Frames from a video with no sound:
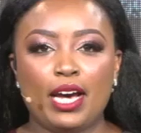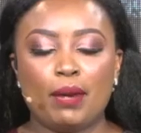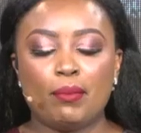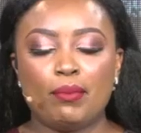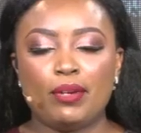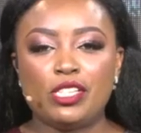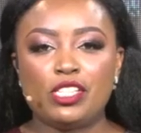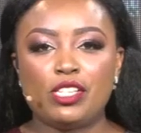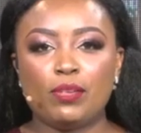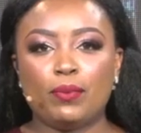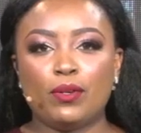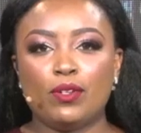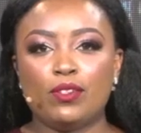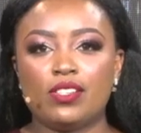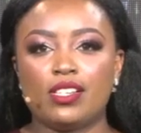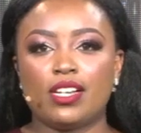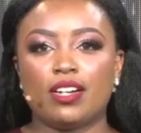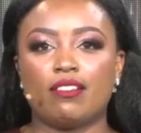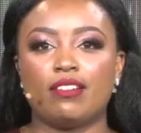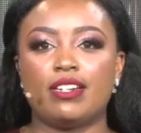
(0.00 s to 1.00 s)
Principal
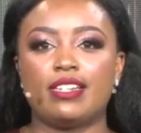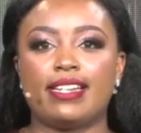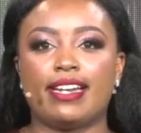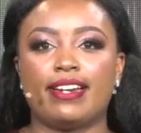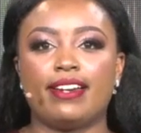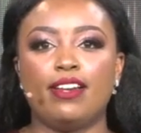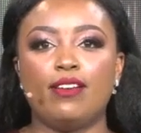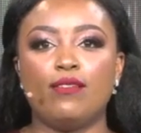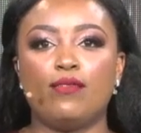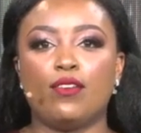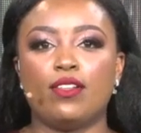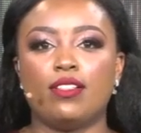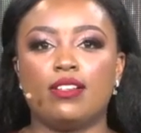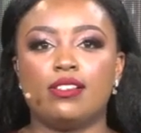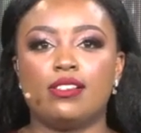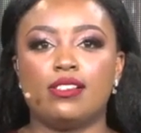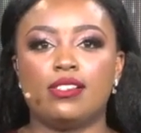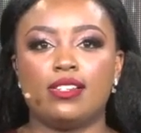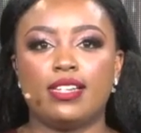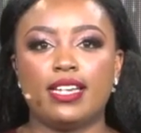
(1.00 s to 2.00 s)
Secretary for
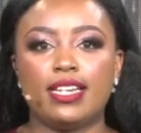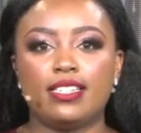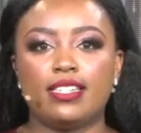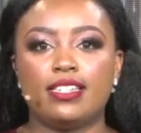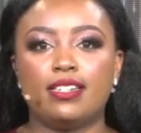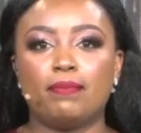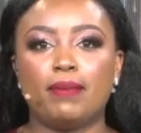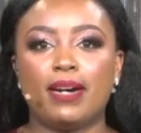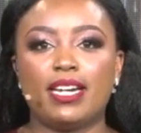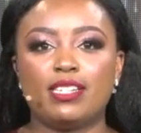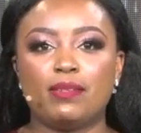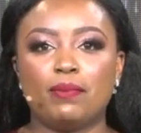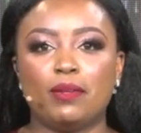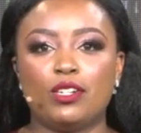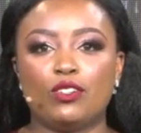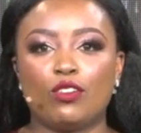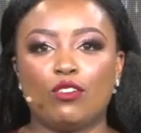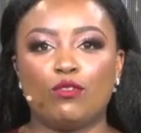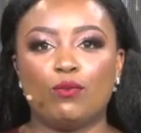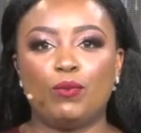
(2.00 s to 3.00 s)
the State
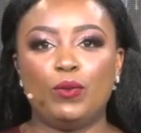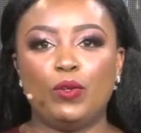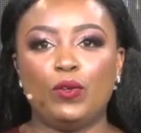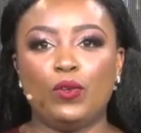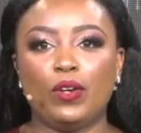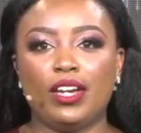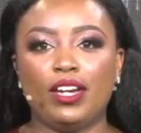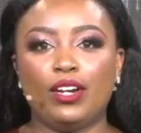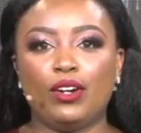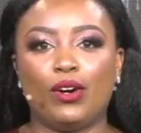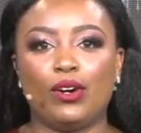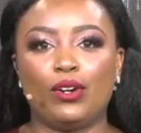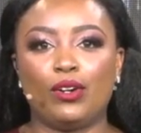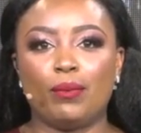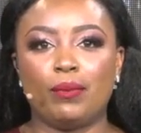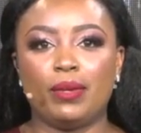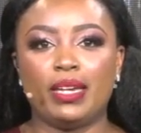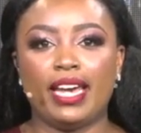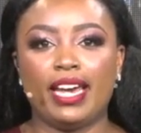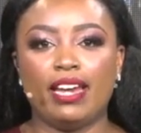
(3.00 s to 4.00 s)
Department of Blue
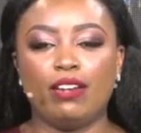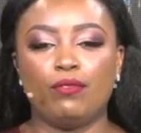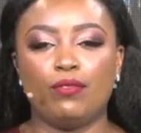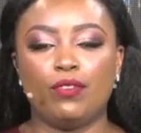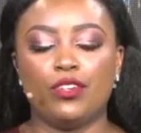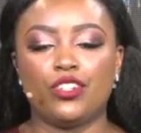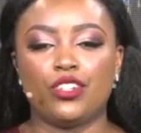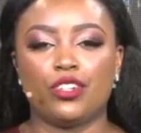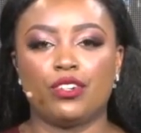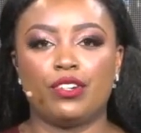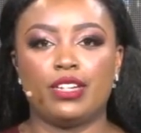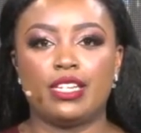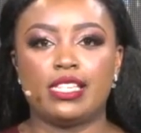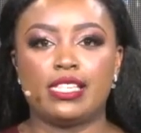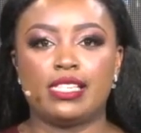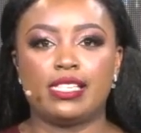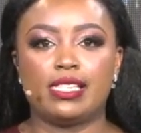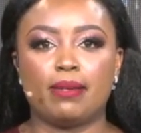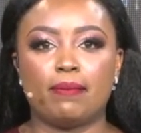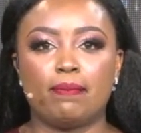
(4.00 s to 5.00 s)
Economy and
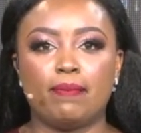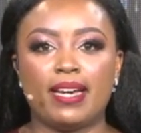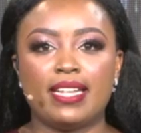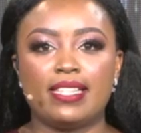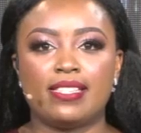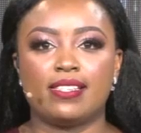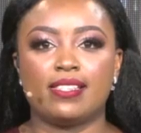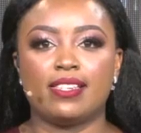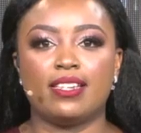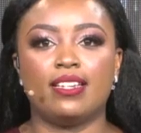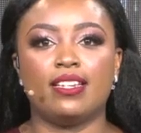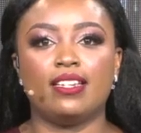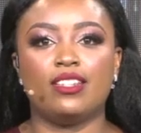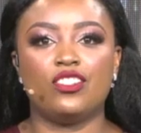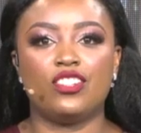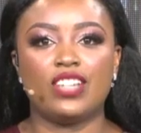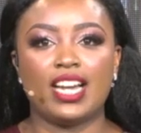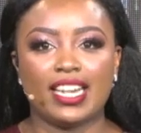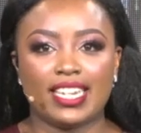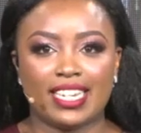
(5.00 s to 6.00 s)
Fisheries, Betsy
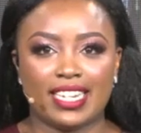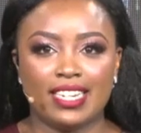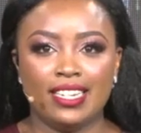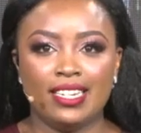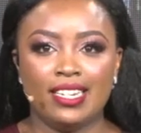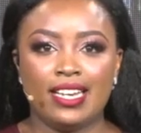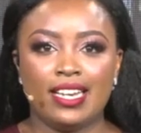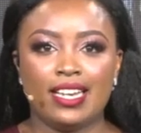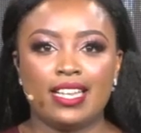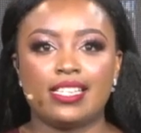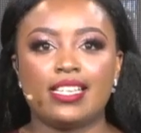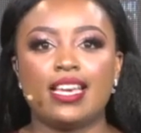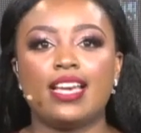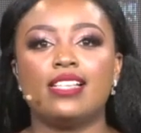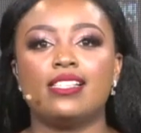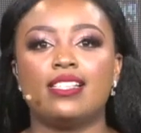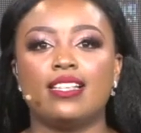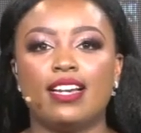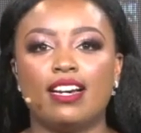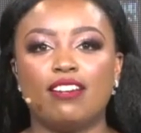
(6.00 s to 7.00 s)
Njagi,
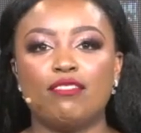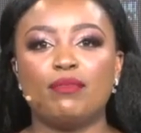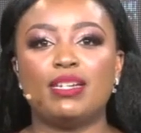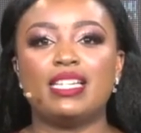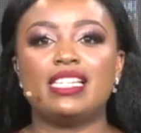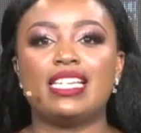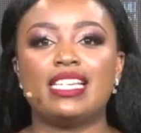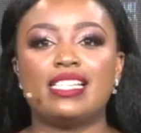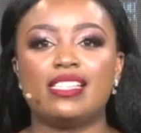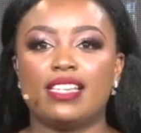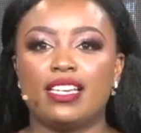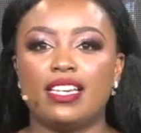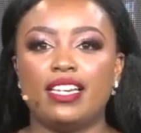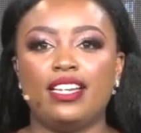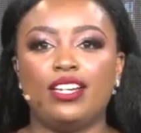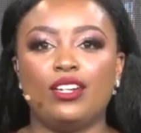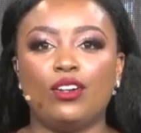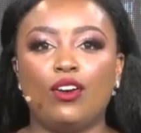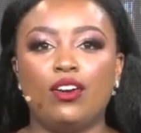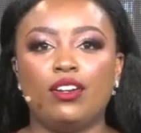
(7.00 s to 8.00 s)
says the government is
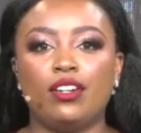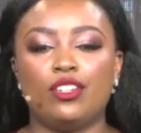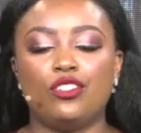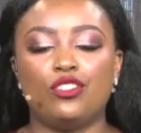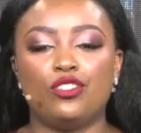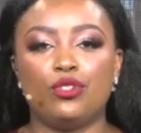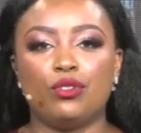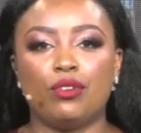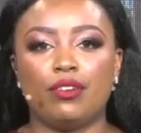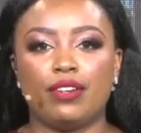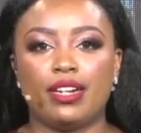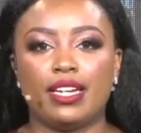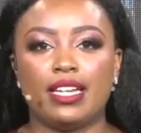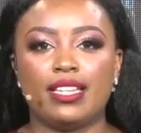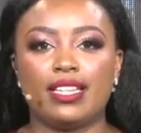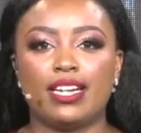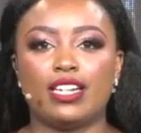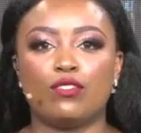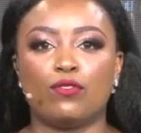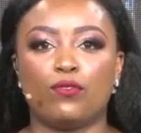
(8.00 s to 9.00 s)
keen on
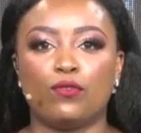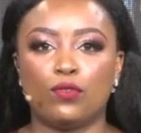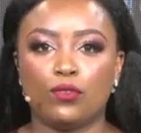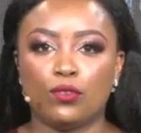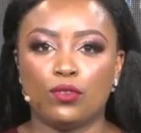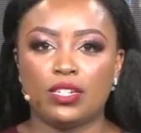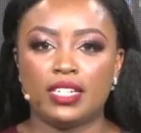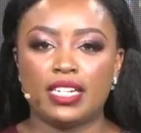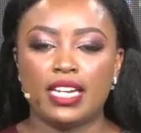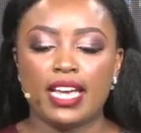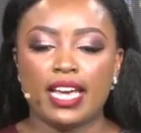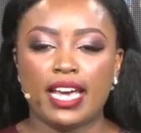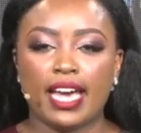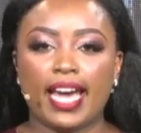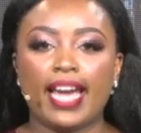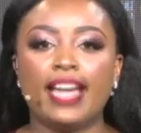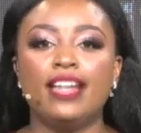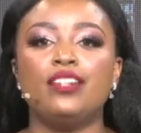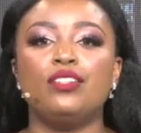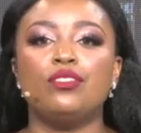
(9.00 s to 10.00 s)
ensuring that food
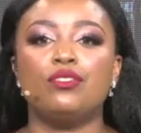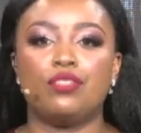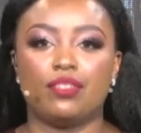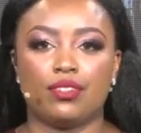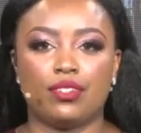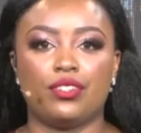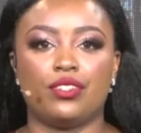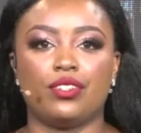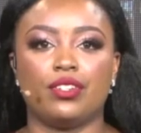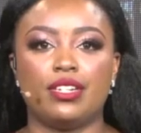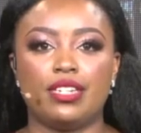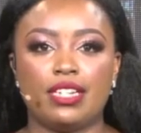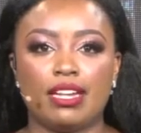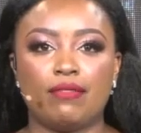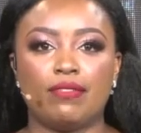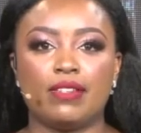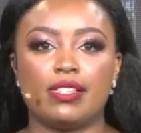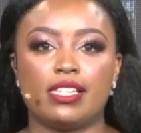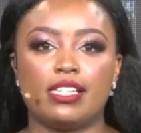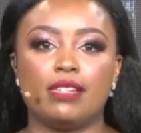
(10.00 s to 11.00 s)
and nutrition
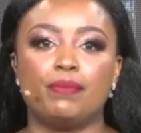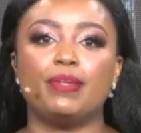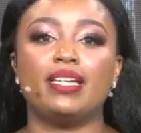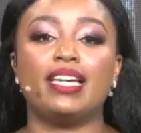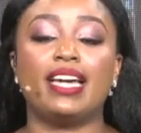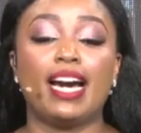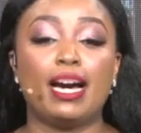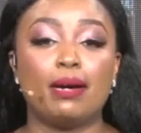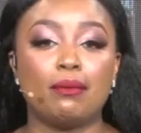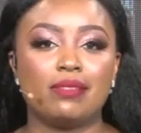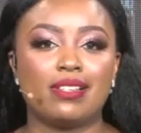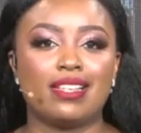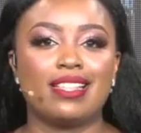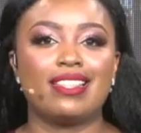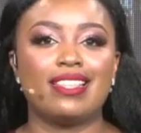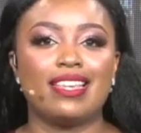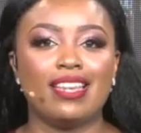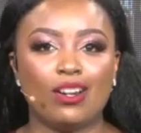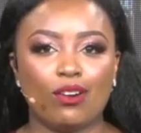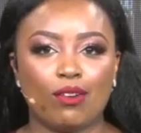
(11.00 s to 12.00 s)
deficit becomes a
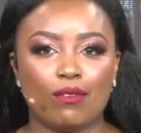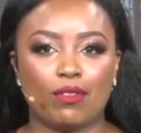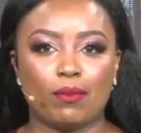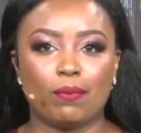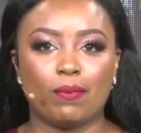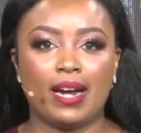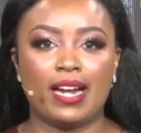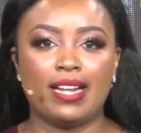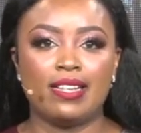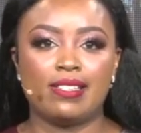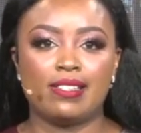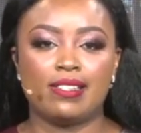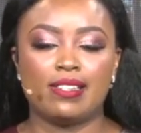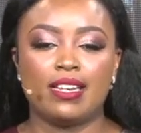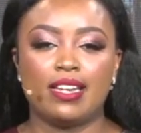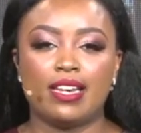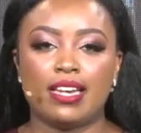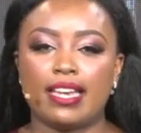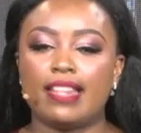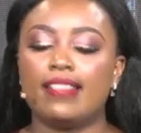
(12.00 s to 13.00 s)
thing of the past
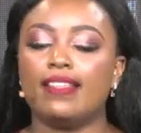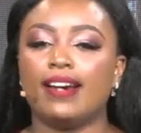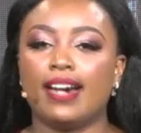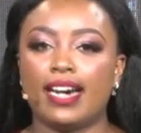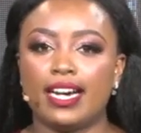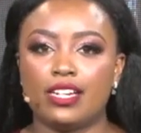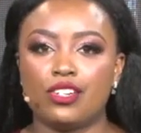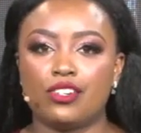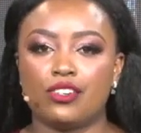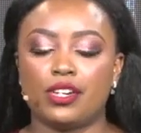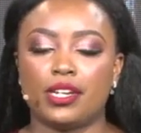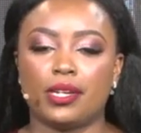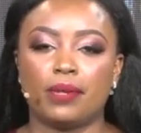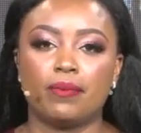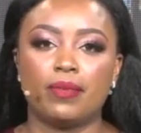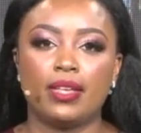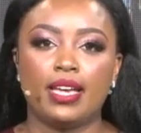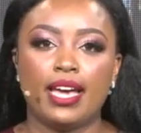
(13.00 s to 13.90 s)
in the country.